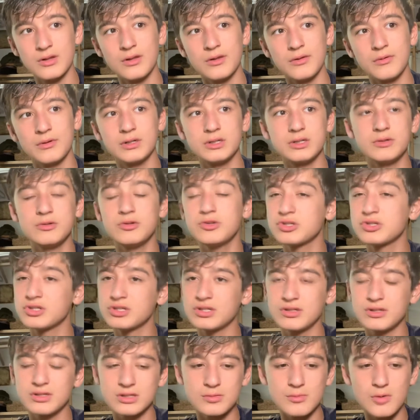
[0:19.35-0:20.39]
Which
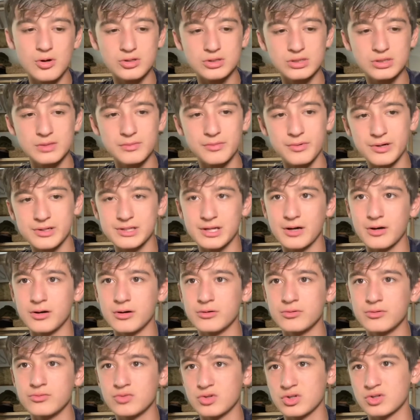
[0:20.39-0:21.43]
usually, this is mostly books I
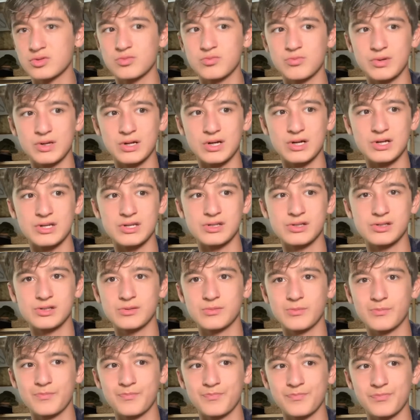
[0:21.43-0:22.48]
own just because
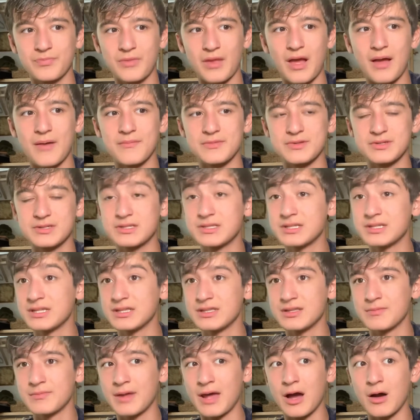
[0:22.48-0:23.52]
I'm just seeing
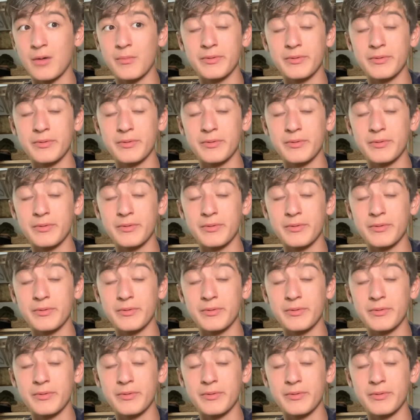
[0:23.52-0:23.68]
them now.